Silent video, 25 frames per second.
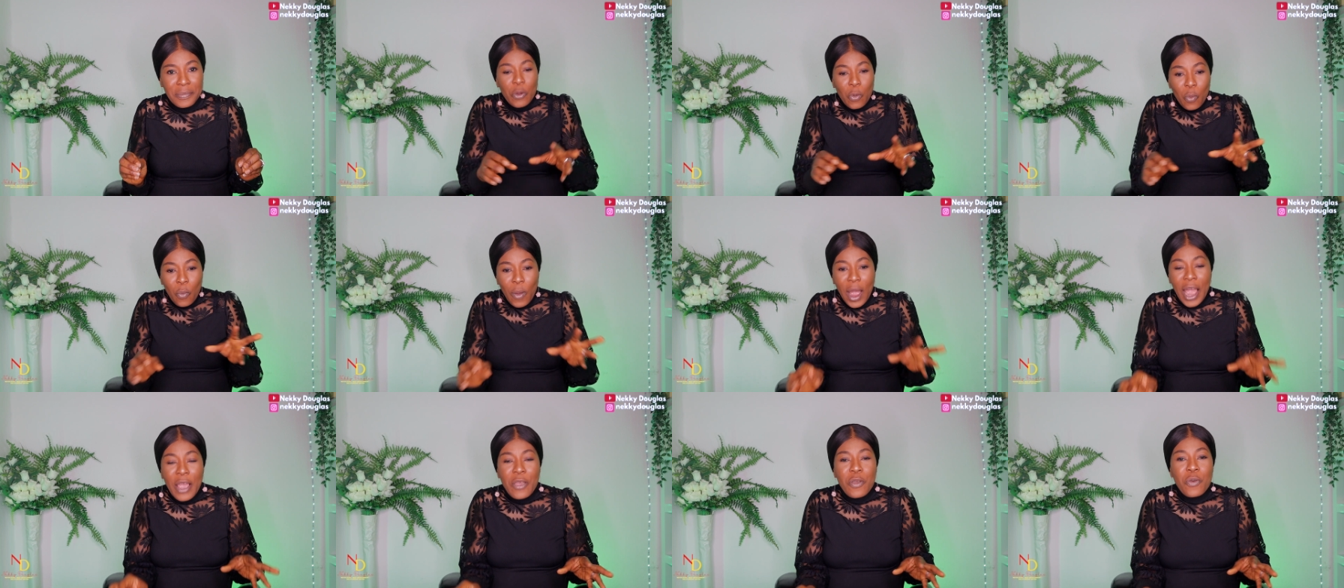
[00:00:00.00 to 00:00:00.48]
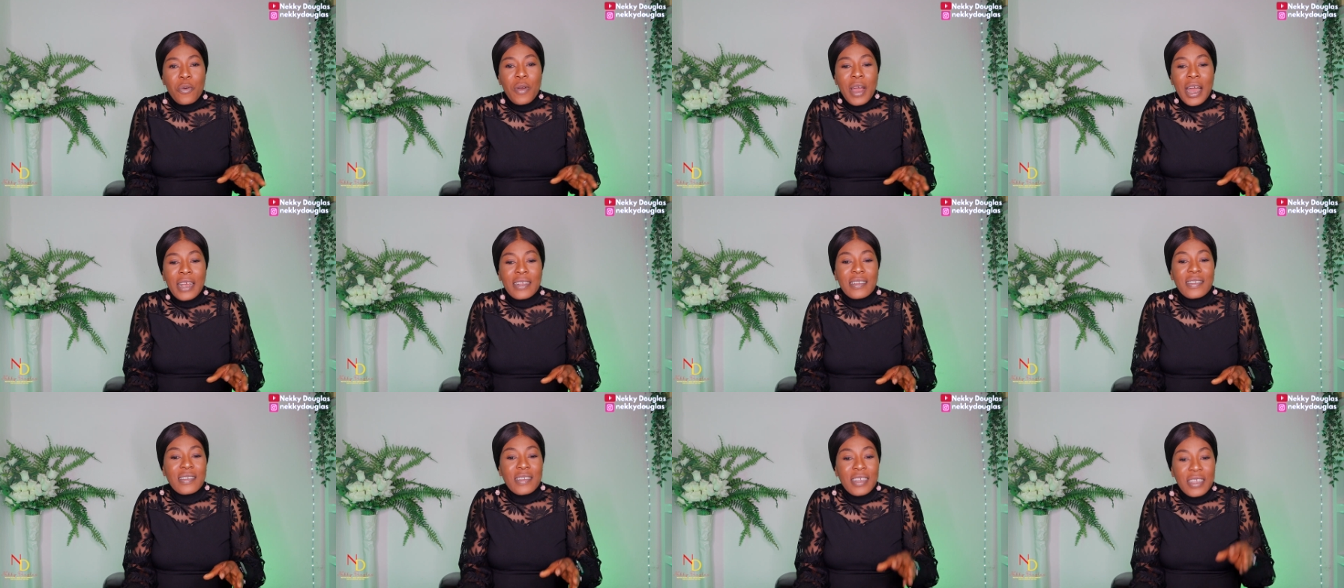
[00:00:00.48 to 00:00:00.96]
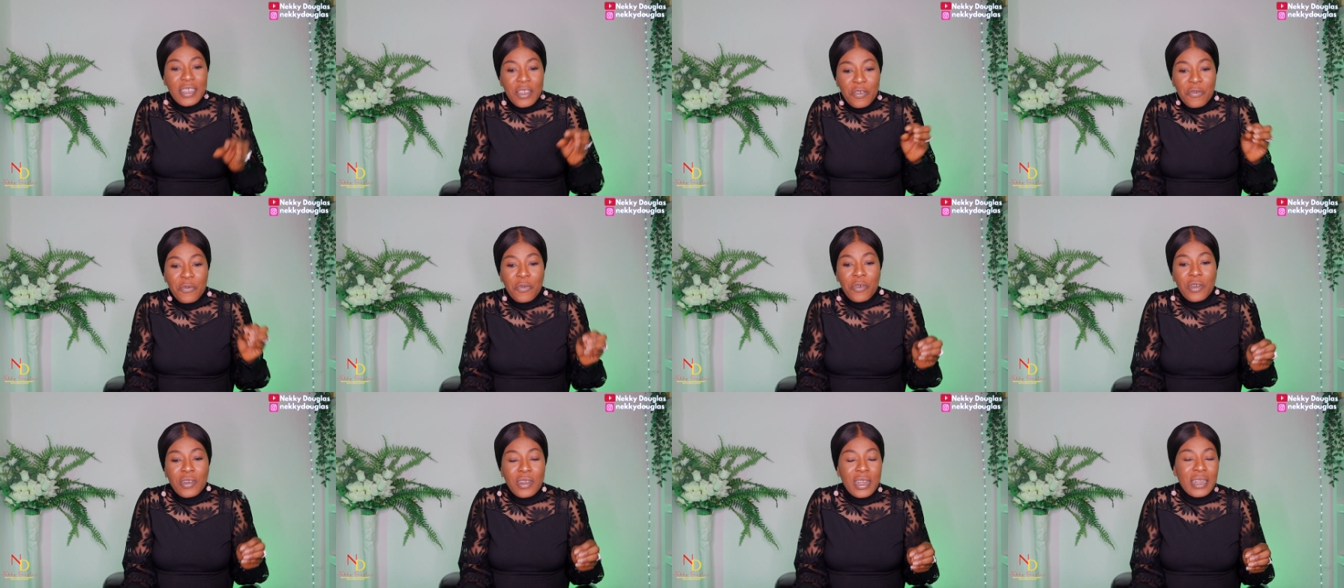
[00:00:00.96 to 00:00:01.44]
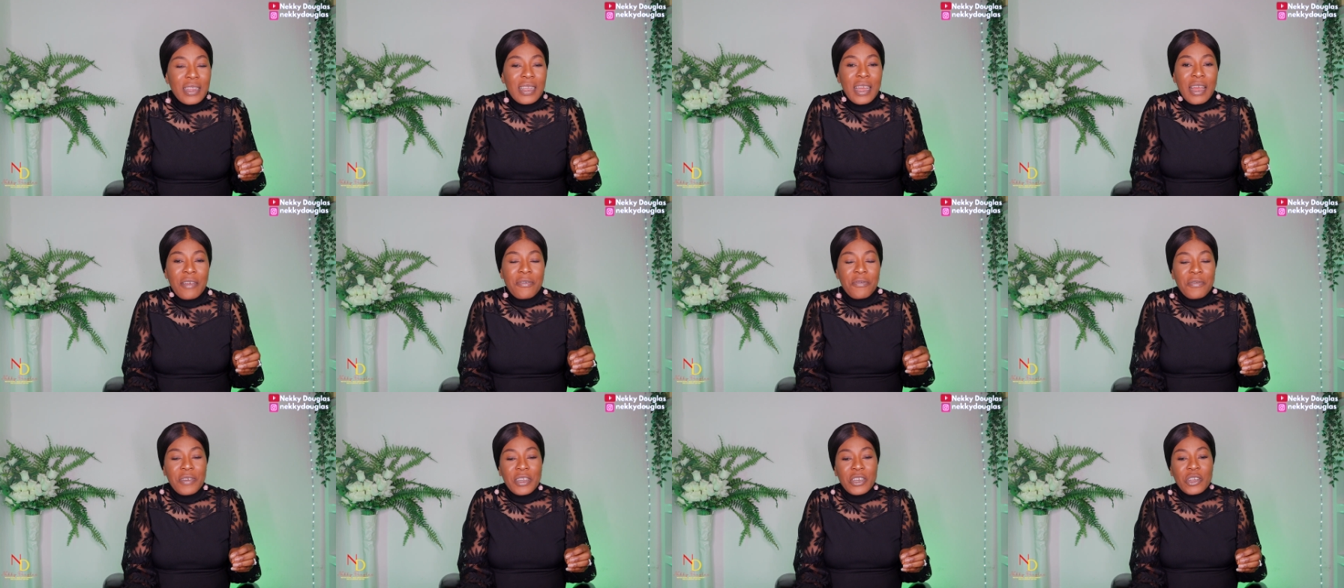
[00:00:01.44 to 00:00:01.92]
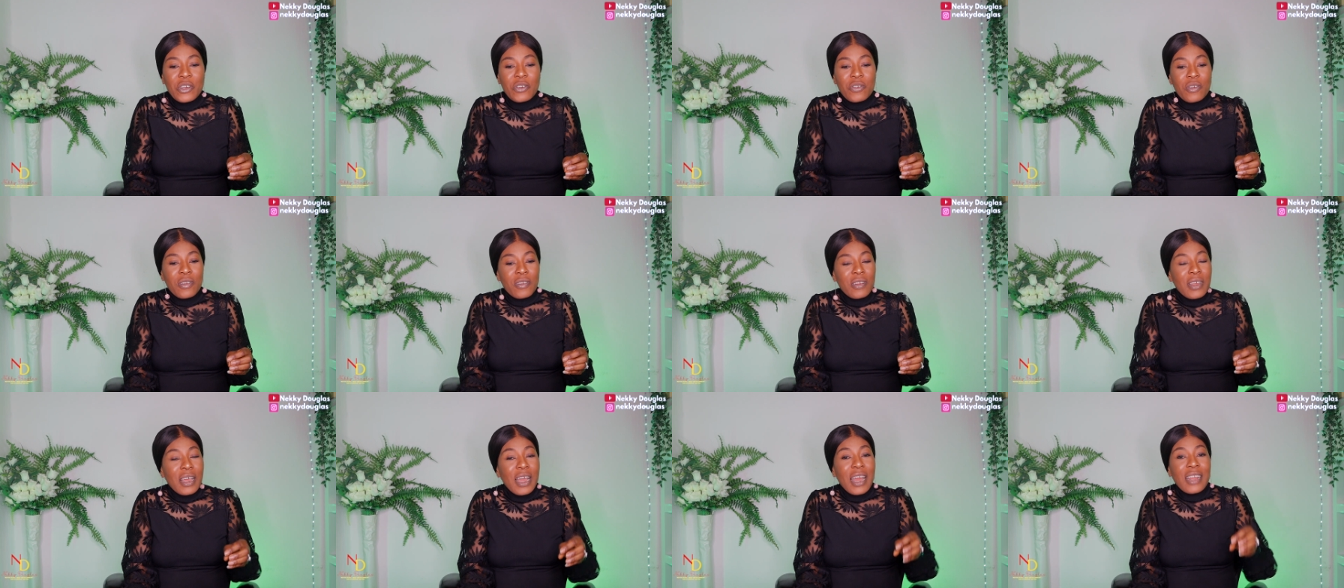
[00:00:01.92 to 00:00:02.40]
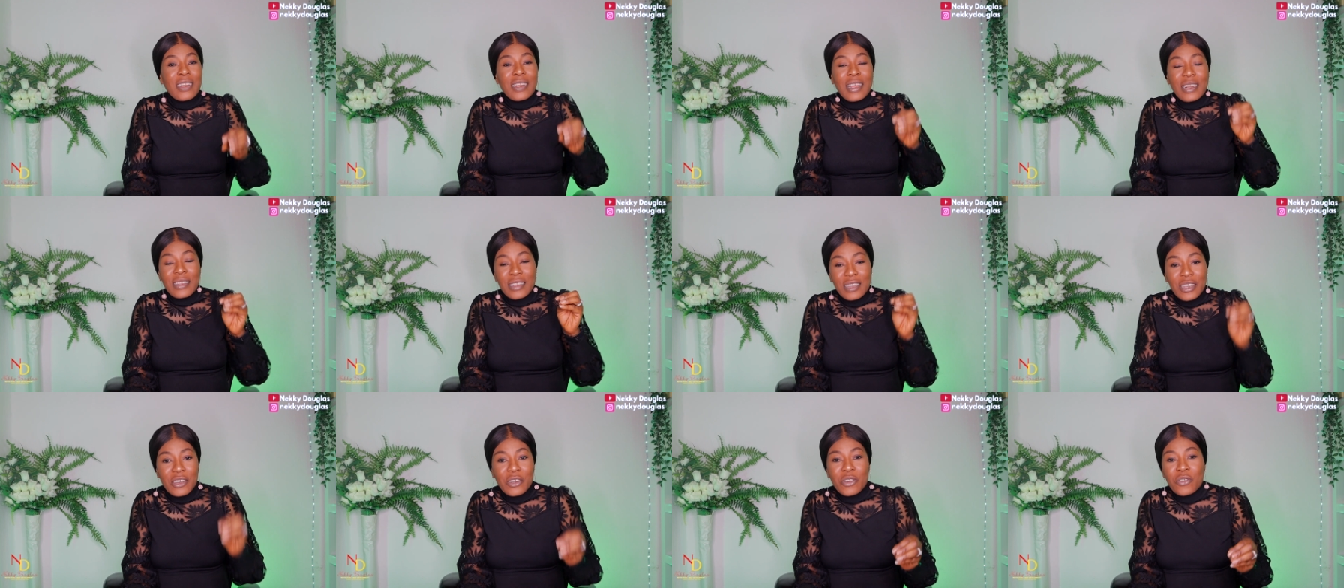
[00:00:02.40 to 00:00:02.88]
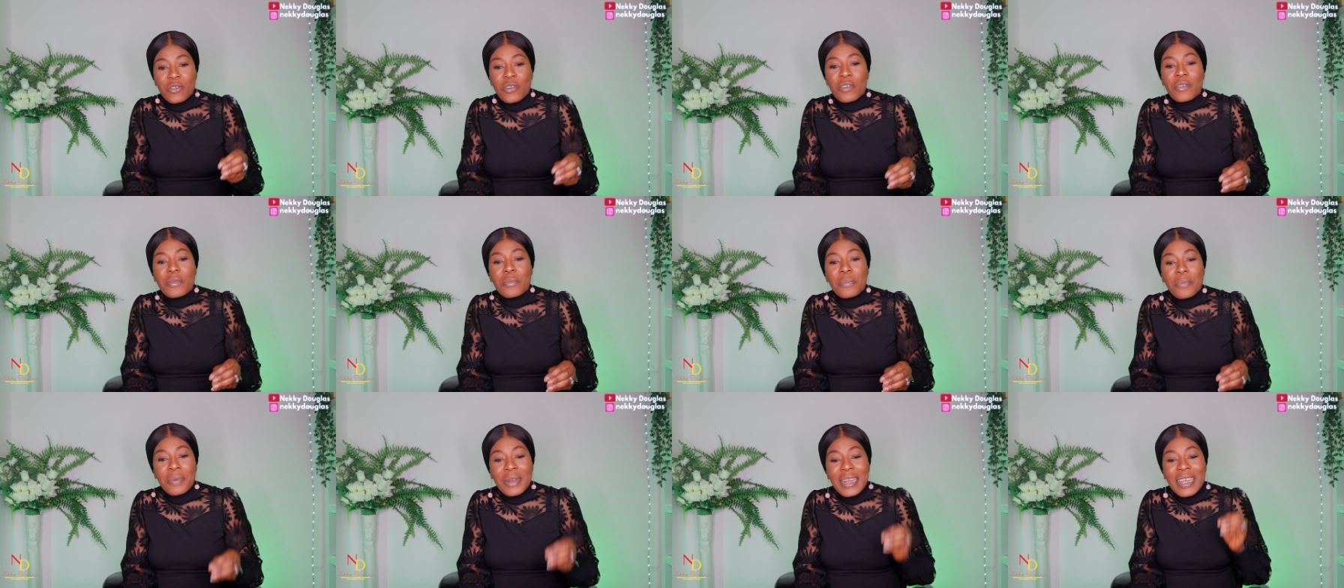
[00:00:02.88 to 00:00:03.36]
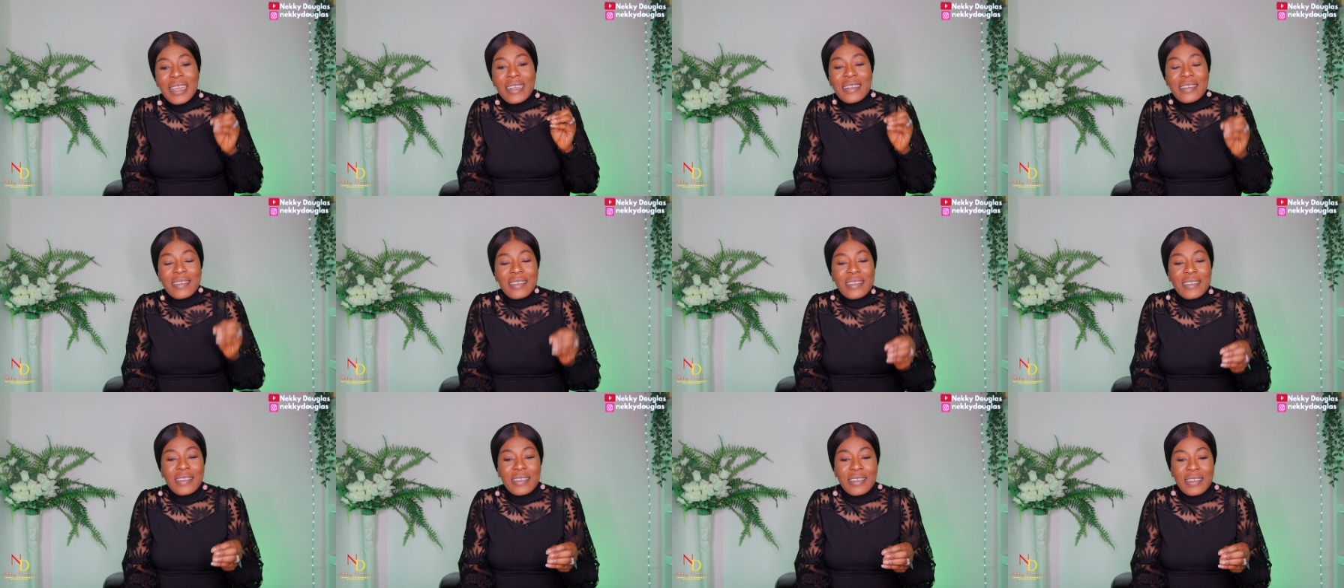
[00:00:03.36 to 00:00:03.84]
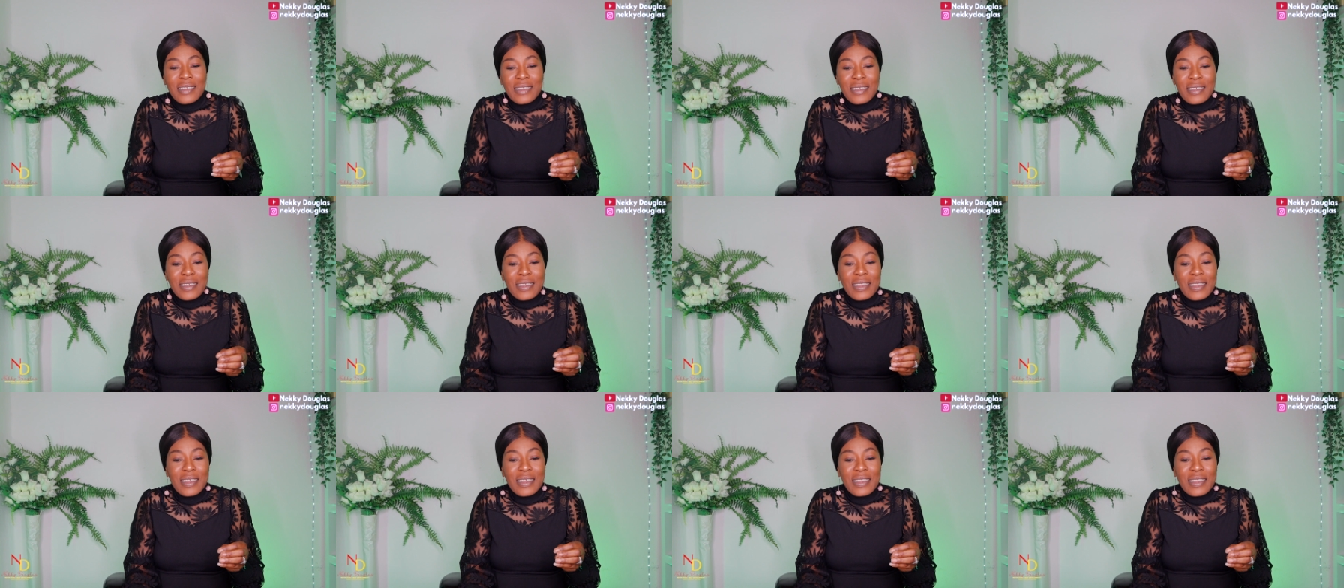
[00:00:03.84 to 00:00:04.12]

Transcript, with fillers: While you are seeking for that affection and attention, please